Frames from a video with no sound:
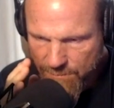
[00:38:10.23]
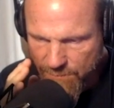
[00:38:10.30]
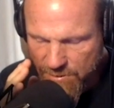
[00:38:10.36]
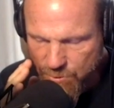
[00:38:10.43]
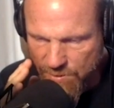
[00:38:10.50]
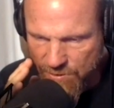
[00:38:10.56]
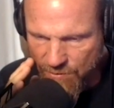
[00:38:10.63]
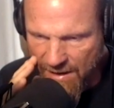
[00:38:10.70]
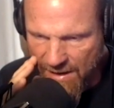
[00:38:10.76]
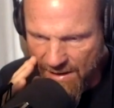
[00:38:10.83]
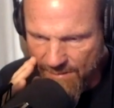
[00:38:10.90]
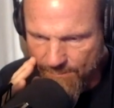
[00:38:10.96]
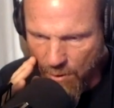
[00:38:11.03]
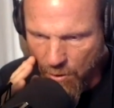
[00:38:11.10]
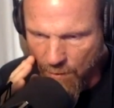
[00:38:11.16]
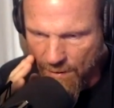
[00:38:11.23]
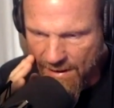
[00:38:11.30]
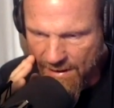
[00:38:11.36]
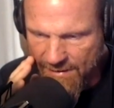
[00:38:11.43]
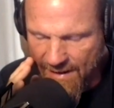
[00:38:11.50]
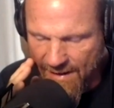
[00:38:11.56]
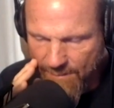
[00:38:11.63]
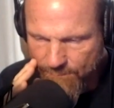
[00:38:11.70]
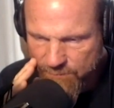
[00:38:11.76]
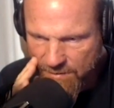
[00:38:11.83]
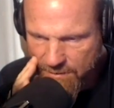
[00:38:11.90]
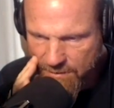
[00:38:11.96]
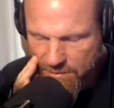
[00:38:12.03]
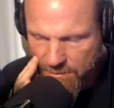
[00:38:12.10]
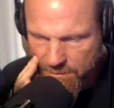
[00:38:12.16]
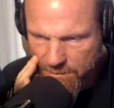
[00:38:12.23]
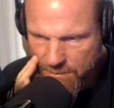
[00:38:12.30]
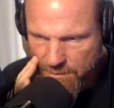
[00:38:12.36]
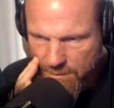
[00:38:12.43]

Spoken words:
between your eyeball and the optic,